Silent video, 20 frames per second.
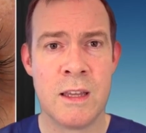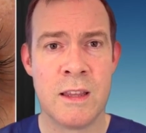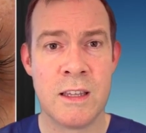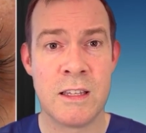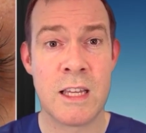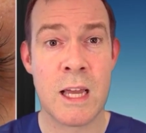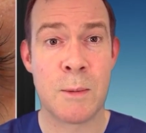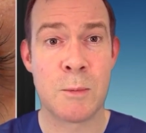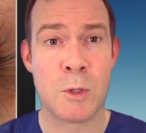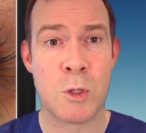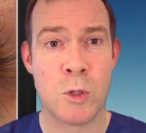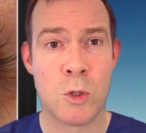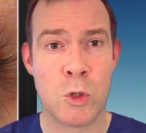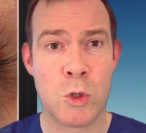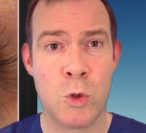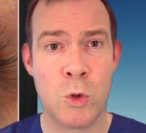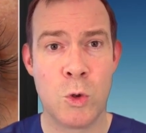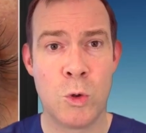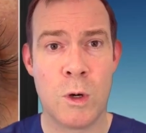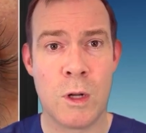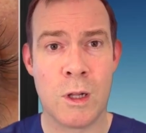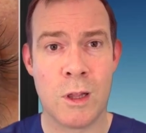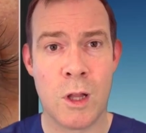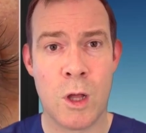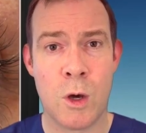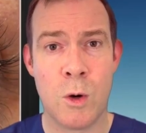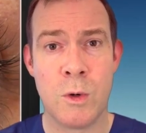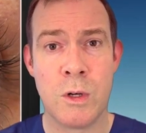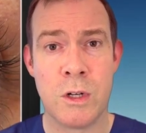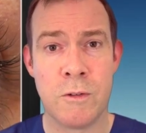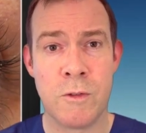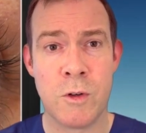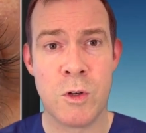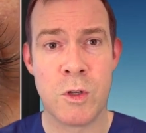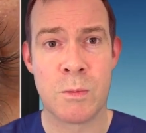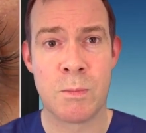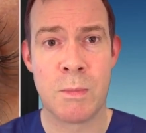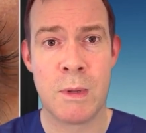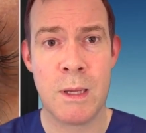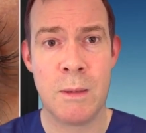This helps ensure a low and
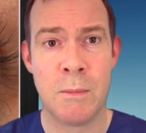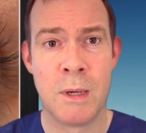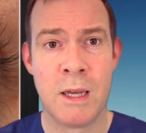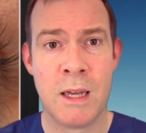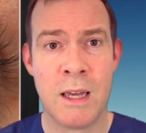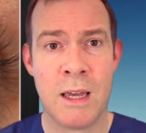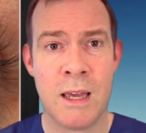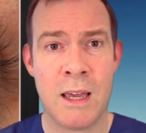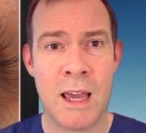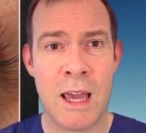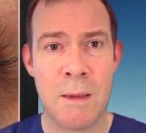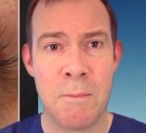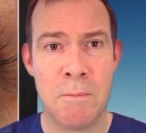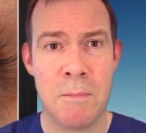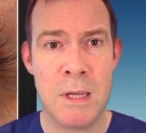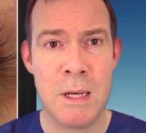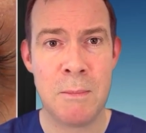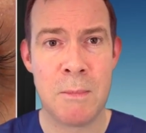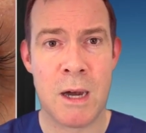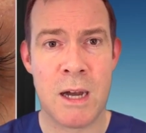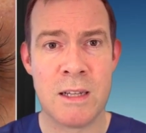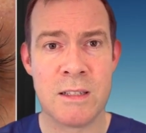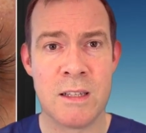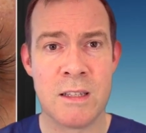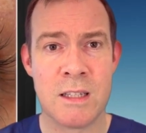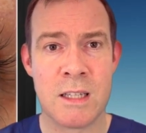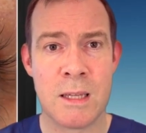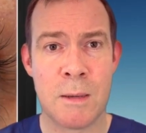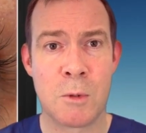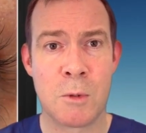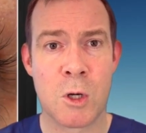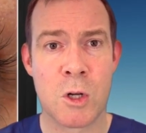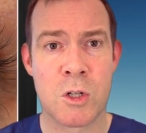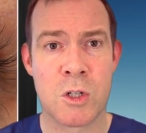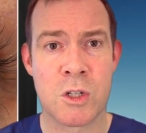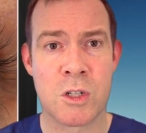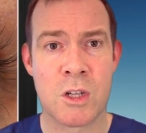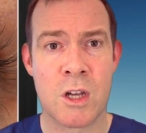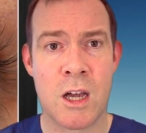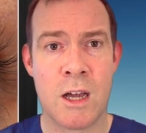diffuse bleb and minimizes
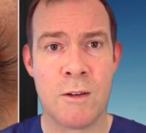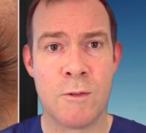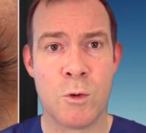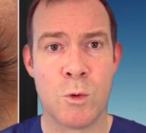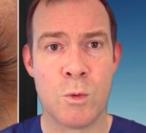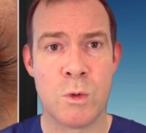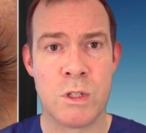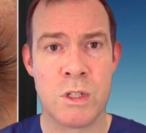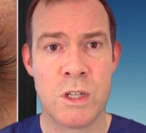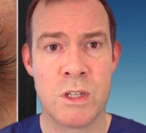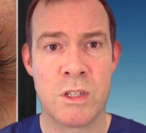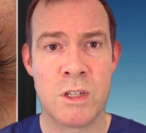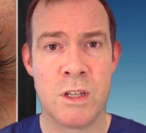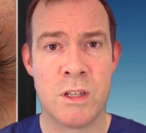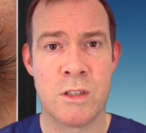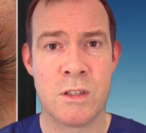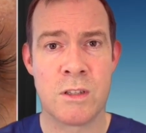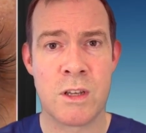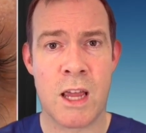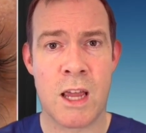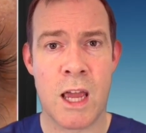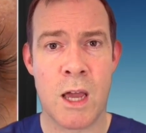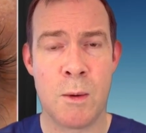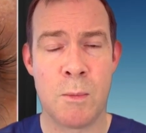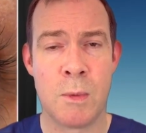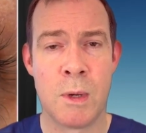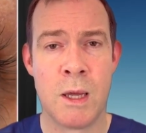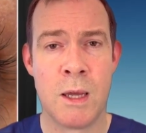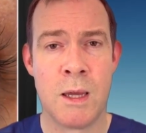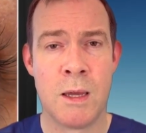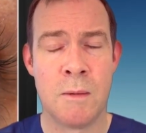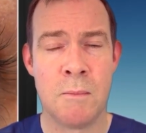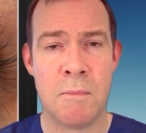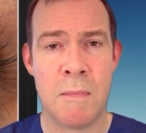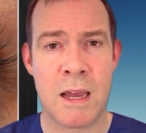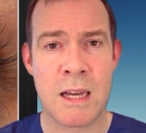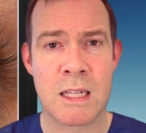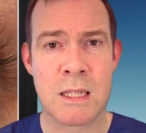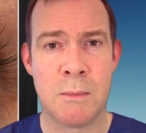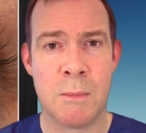subconjunctival resistance to help
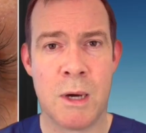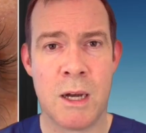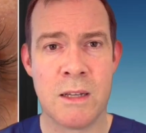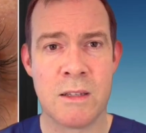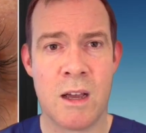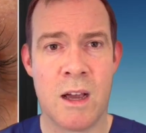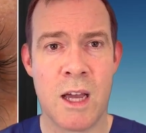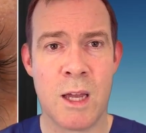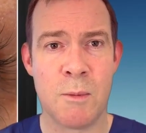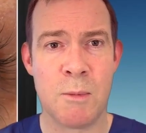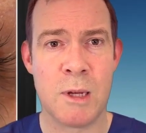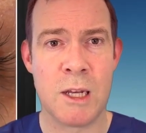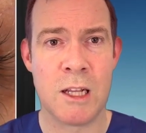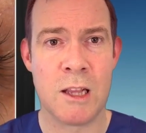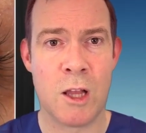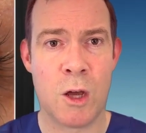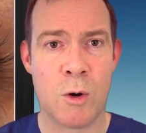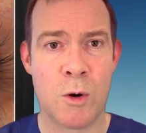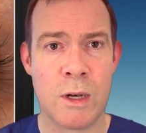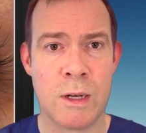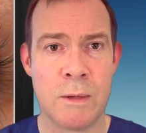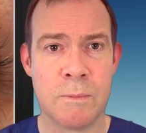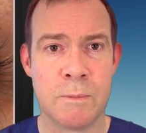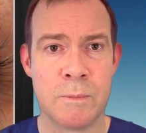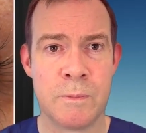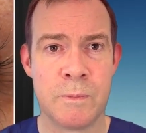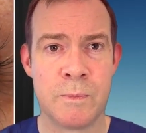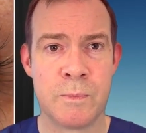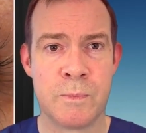maximize IOP lowering.